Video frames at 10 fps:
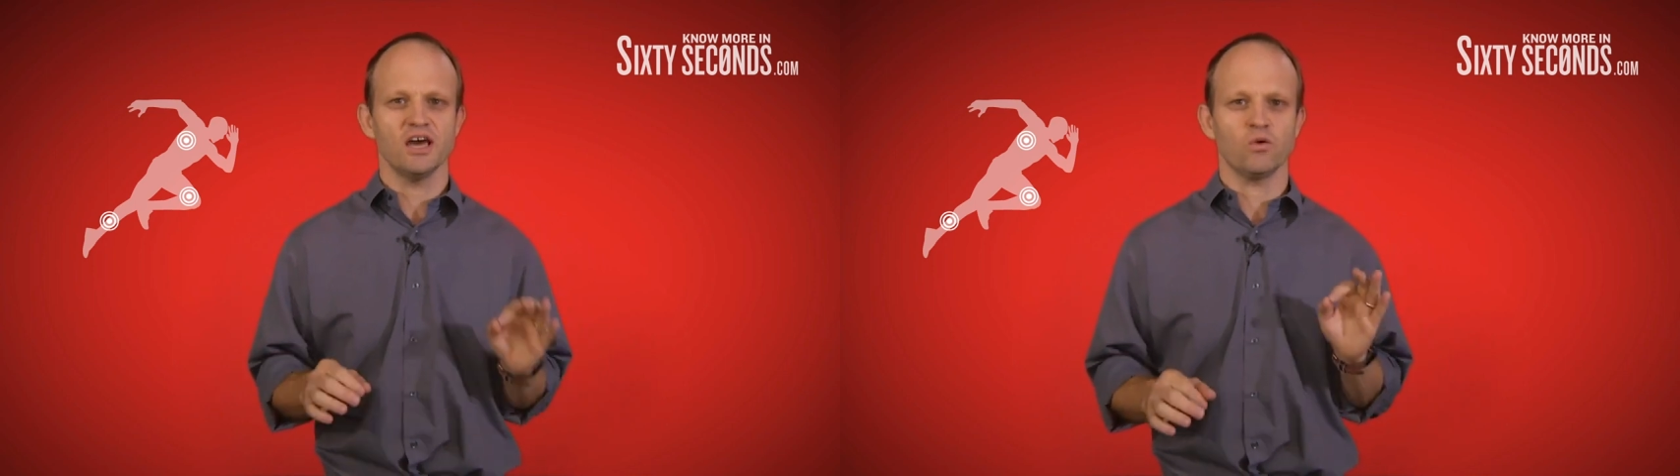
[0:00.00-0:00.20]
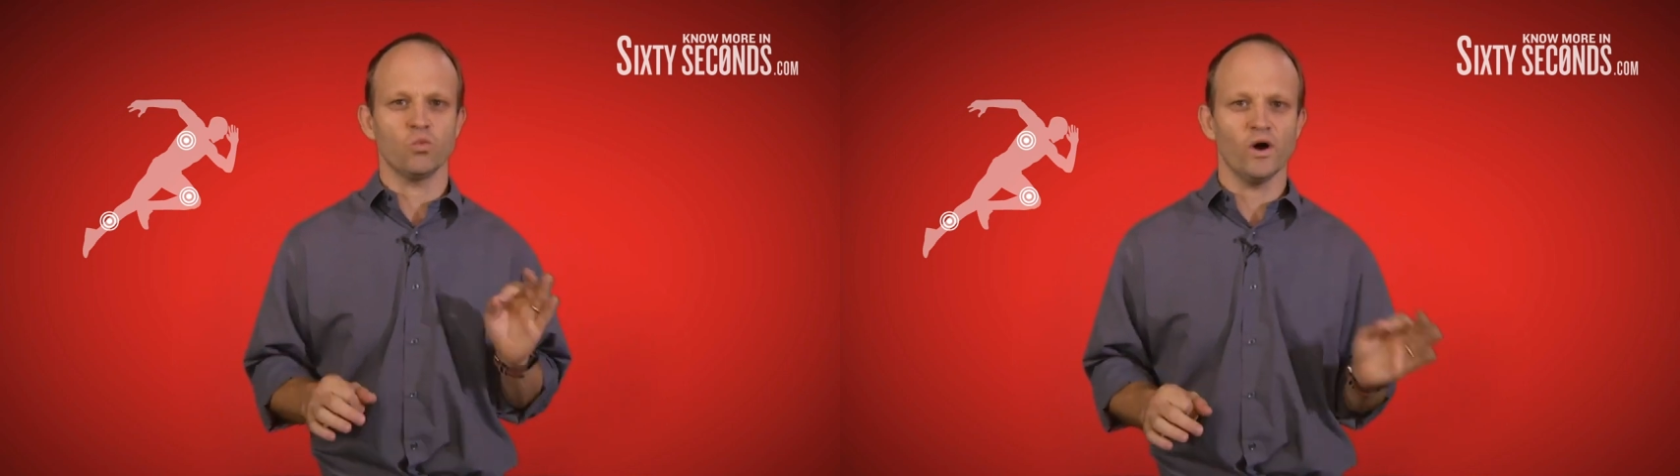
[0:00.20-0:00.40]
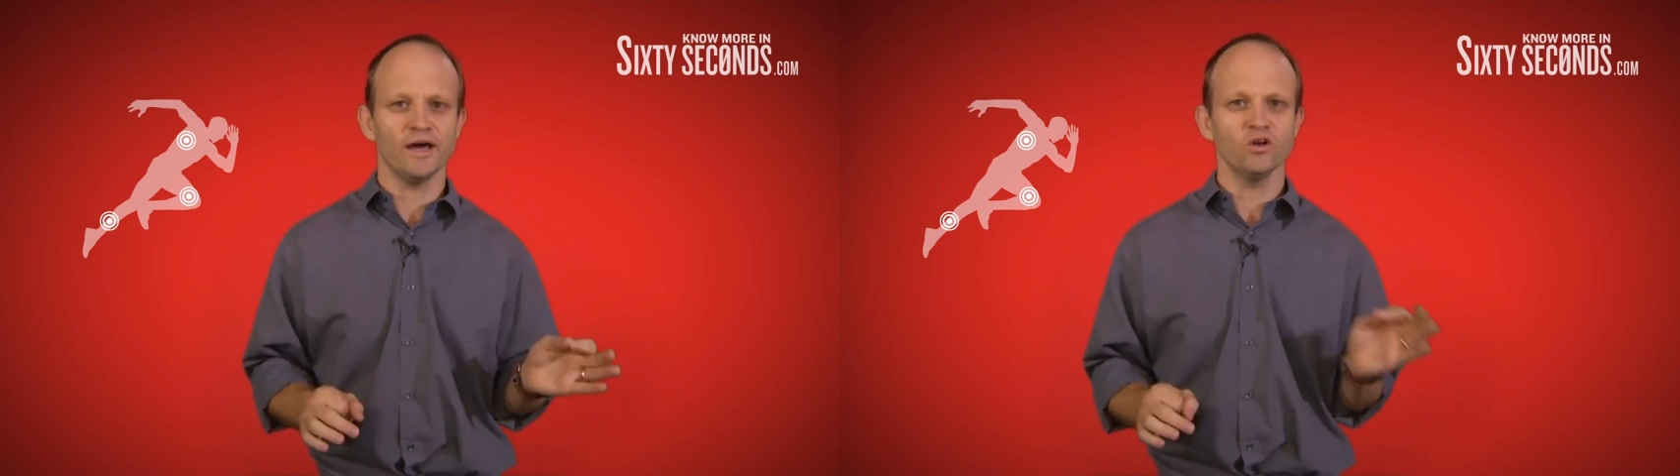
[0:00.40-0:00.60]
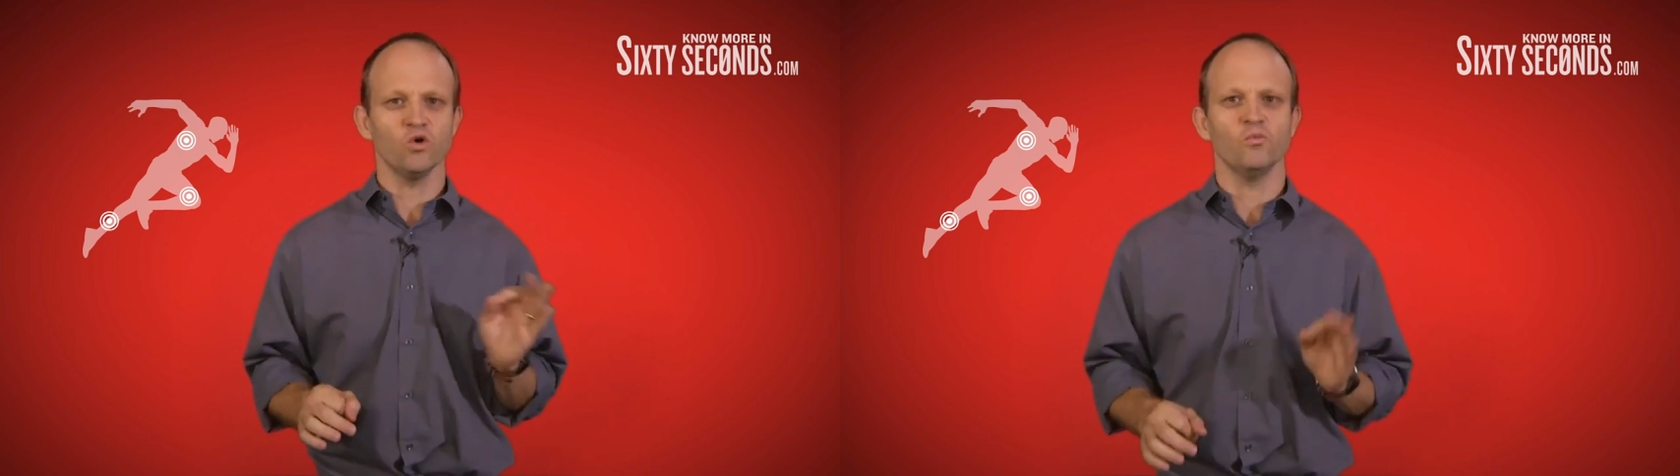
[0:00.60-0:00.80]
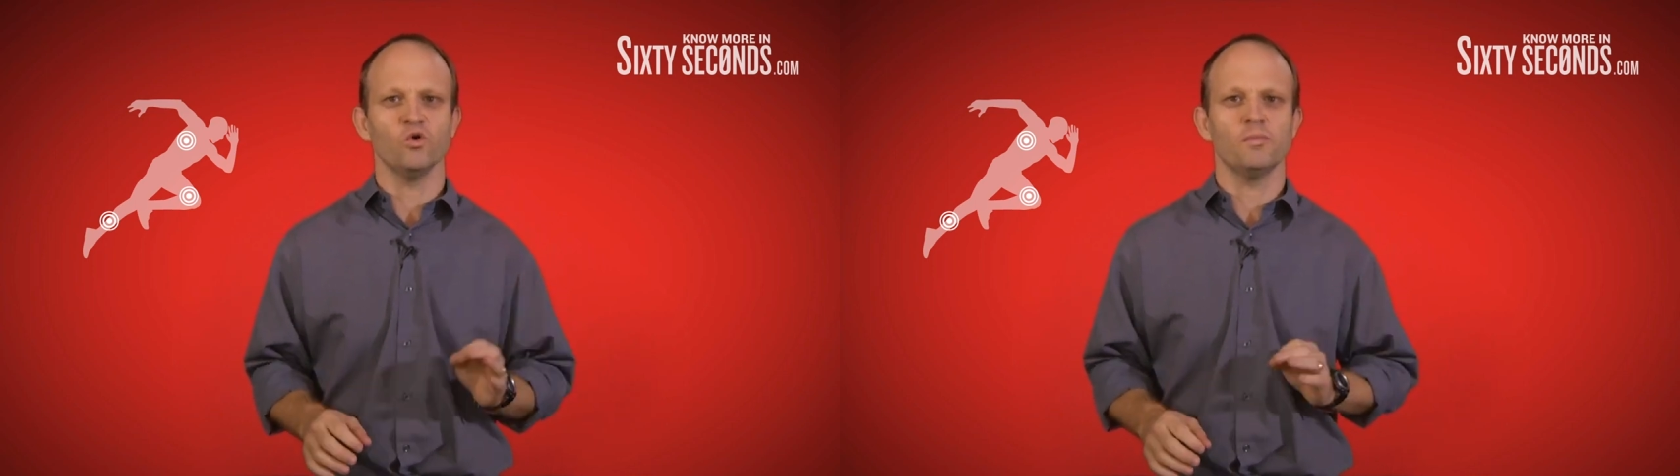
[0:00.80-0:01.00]
at one
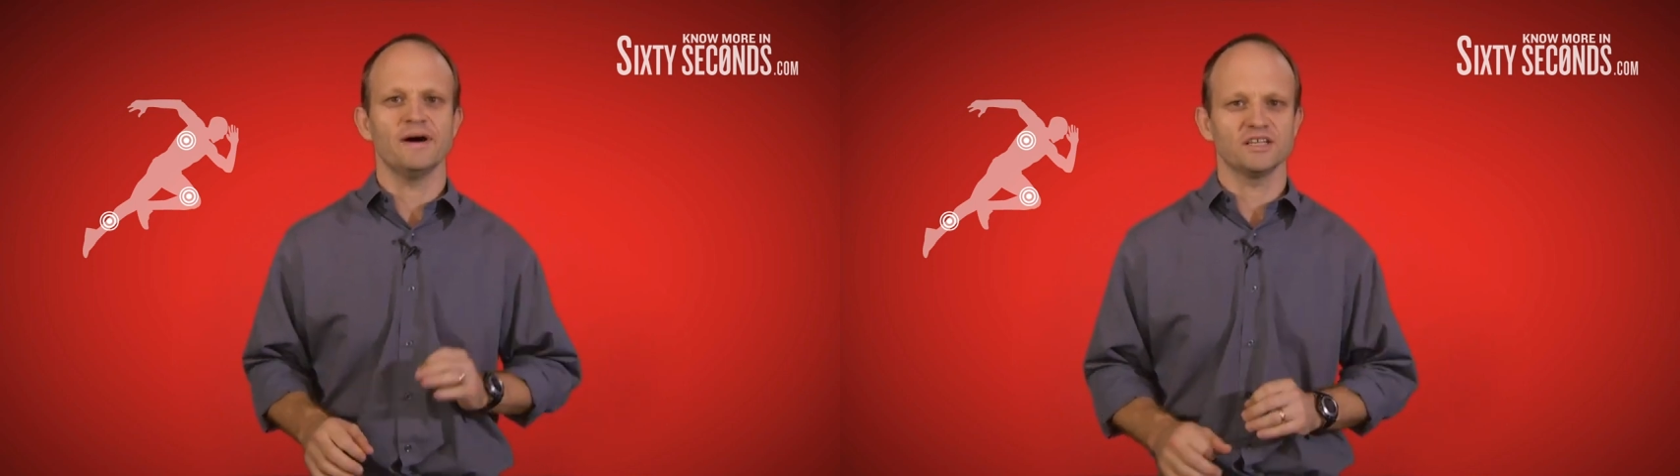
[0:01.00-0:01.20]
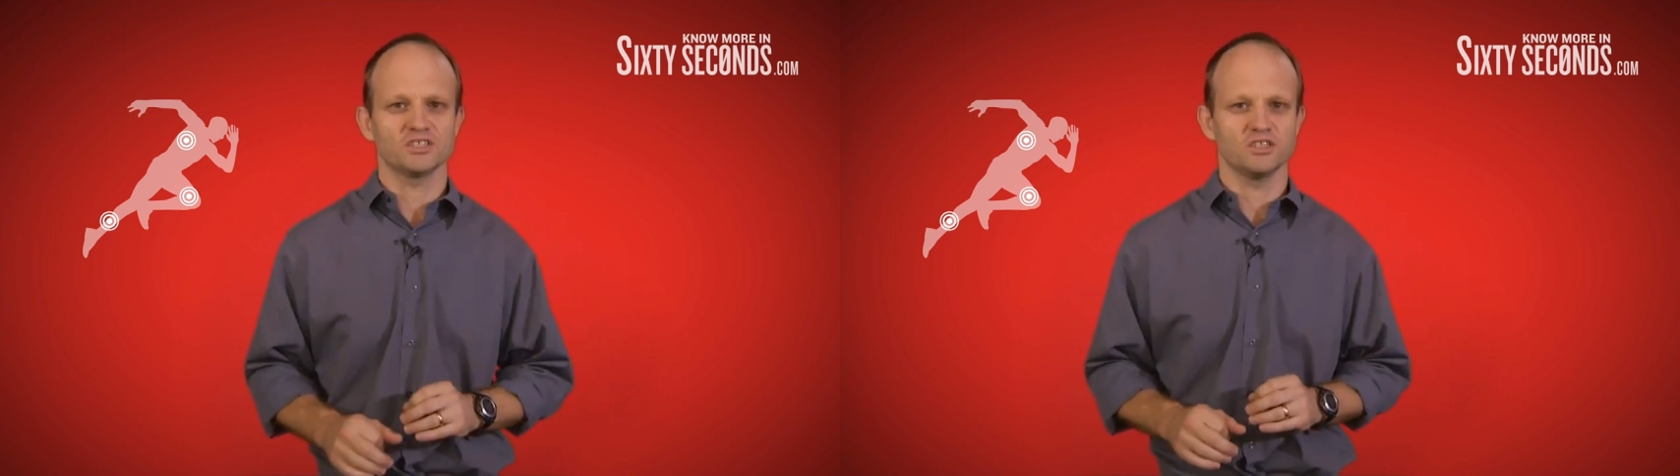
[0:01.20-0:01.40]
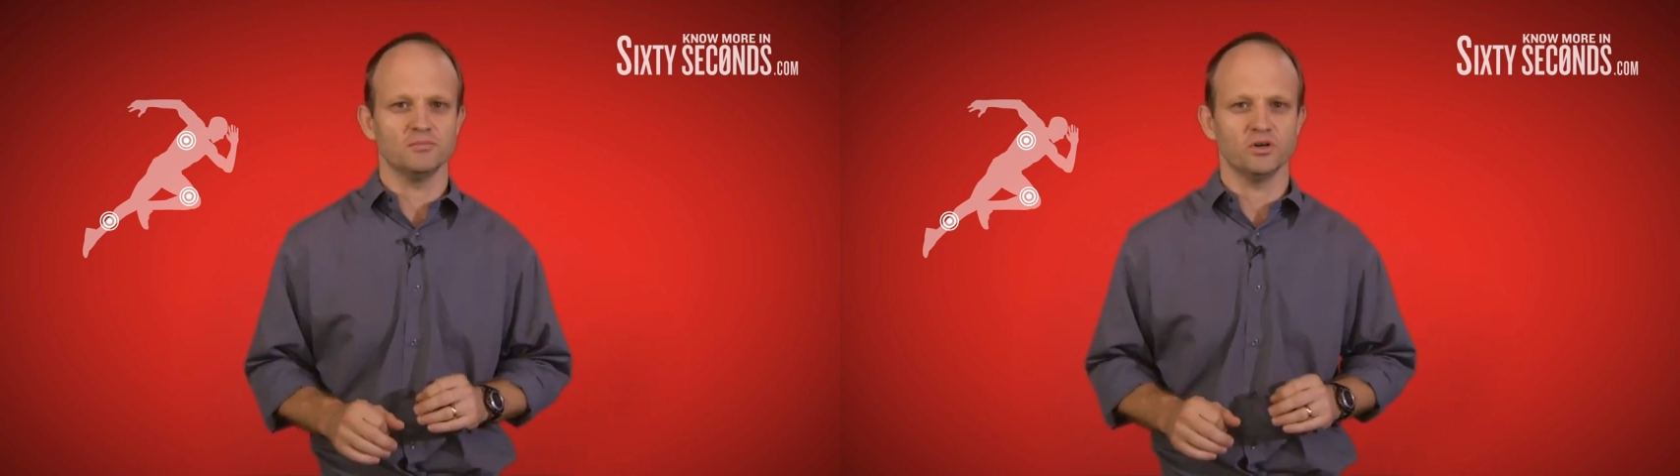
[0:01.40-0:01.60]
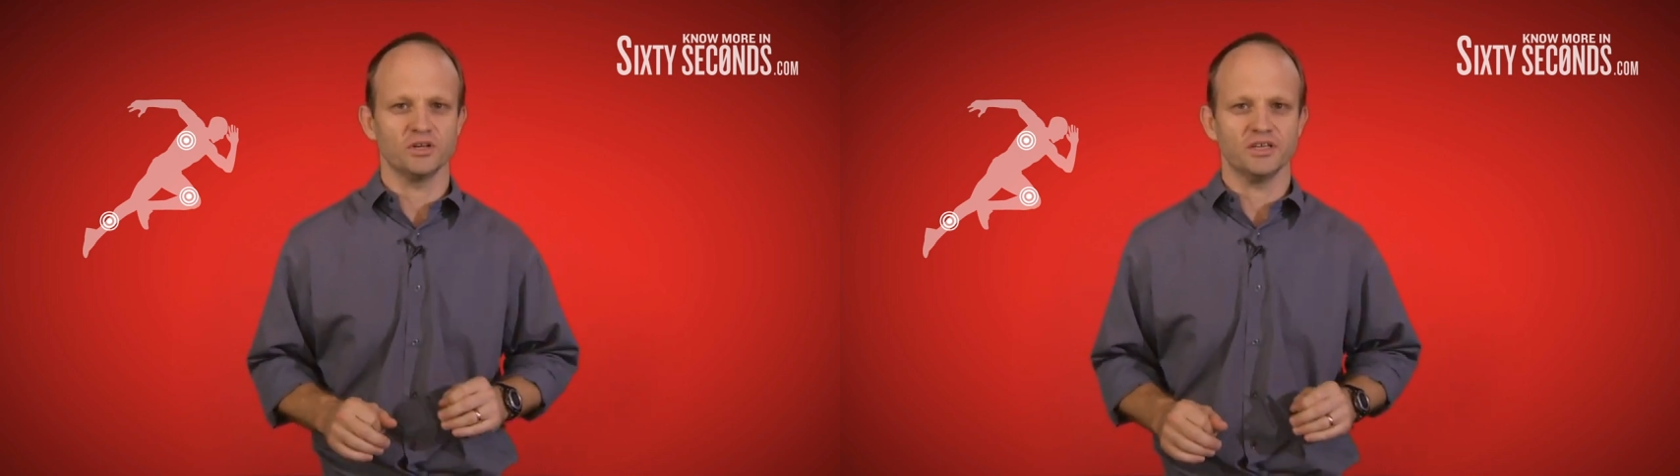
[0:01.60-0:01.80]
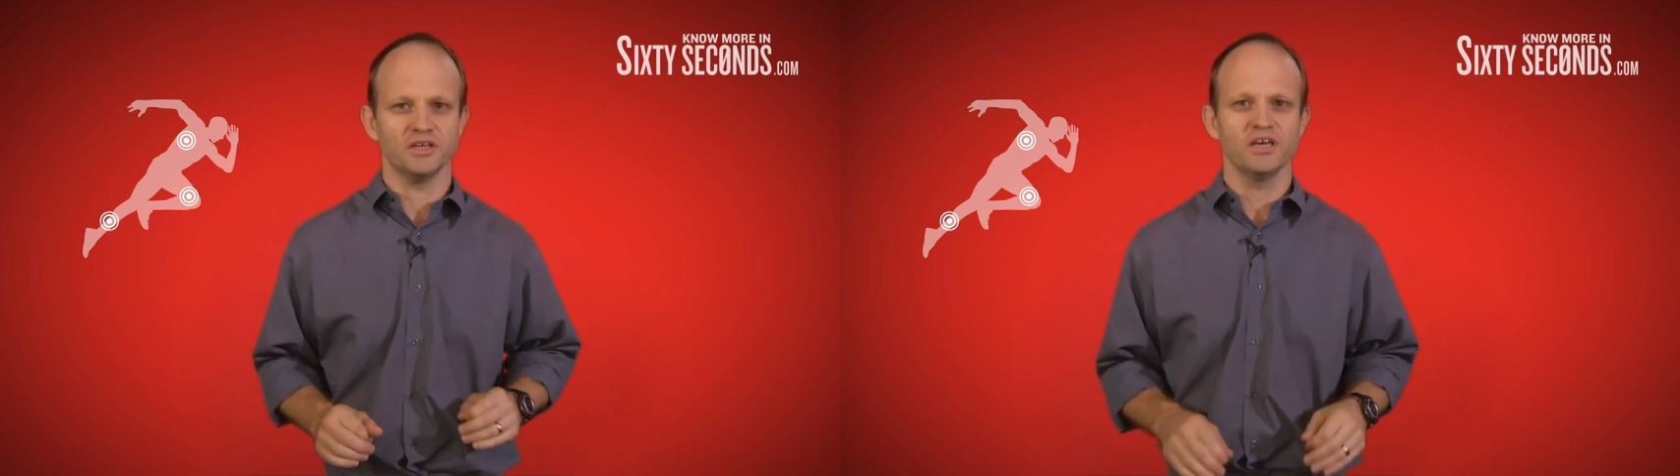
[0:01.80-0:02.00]
or more parts of the
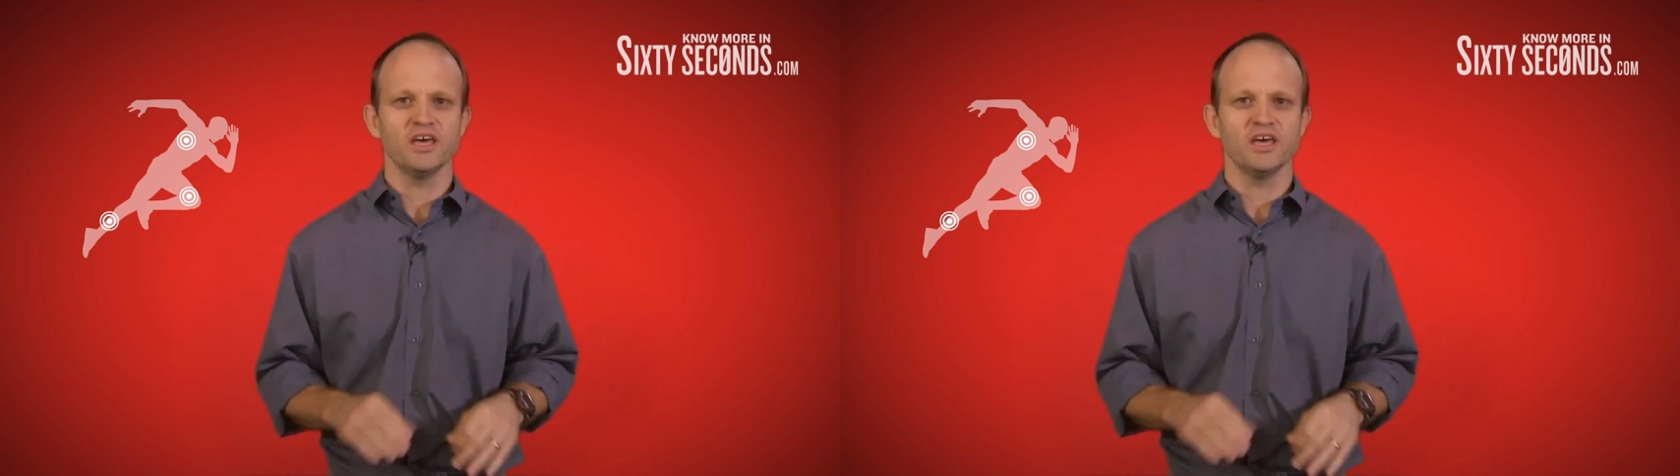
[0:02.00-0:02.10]
body,